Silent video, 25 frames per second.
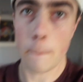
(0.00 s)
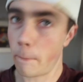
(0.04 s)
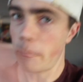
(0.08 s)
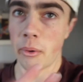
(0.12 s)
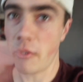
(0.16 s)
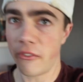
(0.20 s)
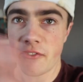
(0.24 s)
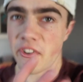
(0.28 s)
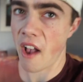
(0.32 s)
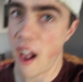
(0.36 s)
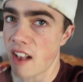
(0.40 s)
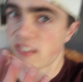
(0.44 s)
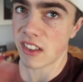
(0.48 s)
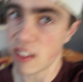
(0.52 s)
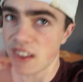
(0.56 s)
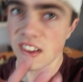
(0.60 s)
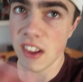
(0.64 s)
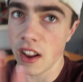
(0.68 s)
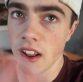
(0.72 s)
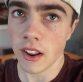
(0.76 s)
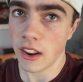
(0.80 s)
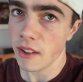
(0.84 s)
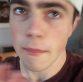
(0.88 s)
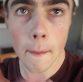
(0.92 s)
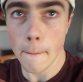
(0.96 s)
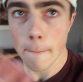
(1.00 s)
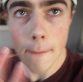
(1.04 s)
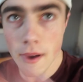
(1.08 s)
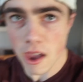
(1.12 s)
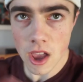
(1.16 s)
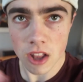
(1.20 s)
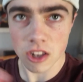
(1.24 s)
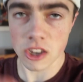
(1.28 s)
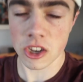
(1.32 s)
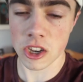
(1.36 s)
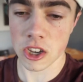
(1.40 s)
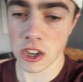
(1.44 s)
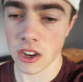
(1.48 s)
put Vaseline on it,
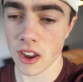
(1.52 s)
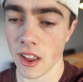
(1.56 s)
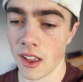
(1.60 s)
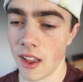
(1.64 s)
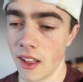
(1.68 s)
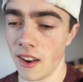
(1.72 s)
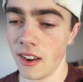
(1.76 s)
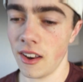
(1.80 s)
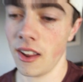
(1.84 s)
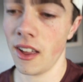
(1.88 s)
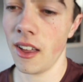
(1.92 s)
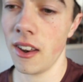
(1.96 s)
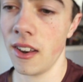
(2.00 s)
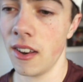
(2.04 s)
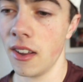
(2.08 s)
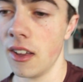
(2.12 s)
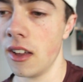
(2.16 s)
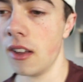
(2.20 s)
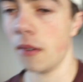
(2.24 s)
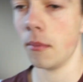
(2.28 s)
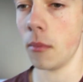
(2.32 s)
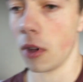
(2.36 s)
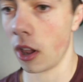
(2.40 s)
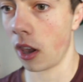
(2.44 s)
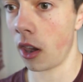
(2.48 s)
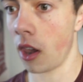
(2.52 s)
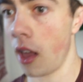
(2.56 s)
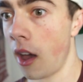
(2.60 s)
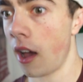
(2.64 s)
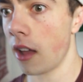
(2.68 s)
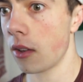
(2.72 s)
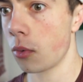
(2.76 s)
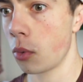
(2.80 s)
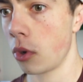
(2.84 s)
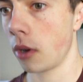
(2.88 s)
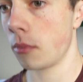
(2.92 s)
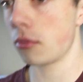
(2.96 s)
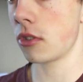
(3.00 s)
bitch. And then uh, a
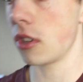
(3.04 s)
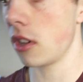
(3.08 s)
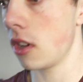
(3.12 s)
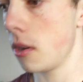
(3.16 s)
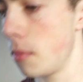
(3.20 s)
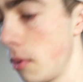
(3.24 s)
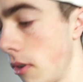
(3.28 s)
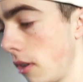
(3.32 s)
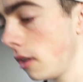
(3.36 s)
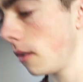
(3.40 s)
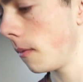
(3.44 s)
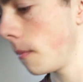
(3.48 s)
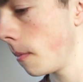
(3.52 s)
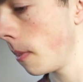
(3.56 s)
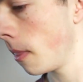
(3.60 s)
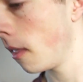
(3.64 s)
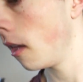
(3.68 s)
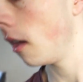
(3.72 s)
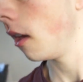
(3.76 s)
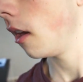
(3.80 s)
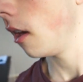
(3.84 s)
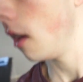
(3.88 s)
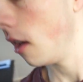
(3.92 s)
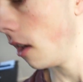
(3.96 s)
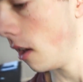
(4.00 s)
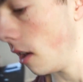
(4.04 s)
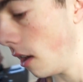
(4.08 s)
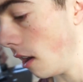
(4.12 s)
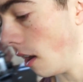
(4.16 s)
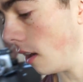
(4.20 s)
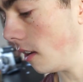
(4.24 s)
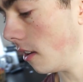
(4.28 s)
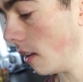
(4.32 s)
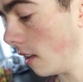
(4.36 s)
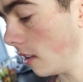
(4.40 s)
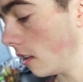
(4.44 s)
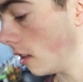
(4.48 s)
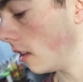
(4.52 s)
lot when I'm sleeping.
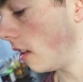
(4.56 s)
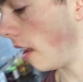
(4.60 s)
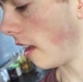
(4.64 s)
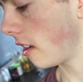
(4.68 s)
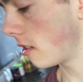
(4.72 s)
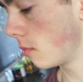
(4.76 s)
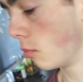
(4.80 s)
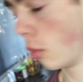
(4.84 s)
And then the next